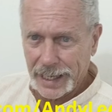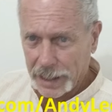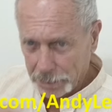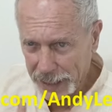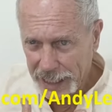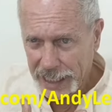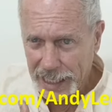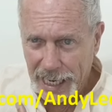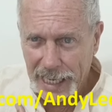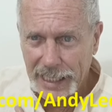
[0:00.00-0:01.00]
Like
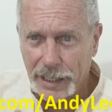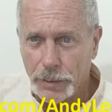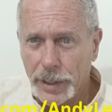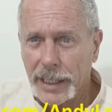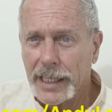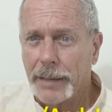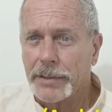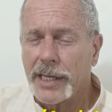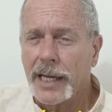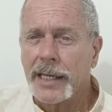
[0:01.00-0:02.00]
me, I get really
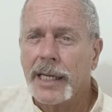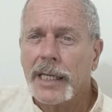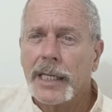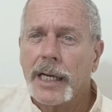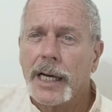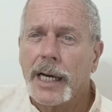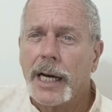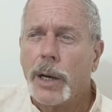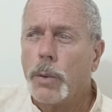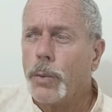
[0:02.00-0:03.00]
upset
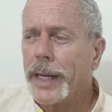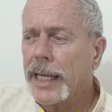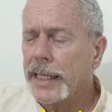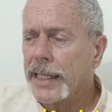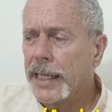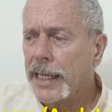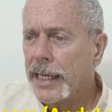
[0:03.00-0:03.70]
when